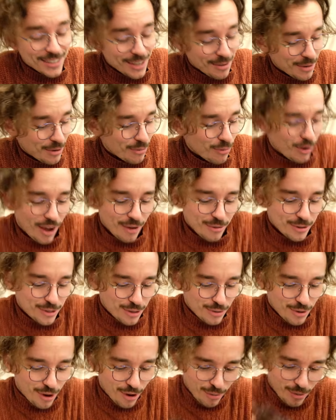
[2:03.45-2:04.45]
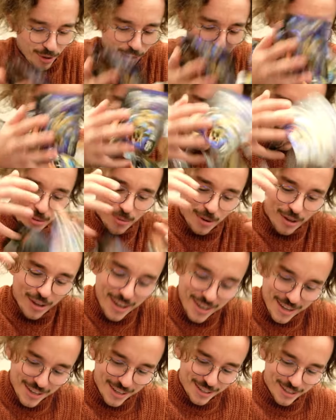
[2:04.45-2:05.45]
I mean, why would you not want to win some of
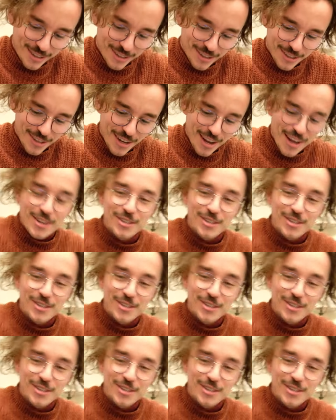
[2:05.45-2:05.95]
these?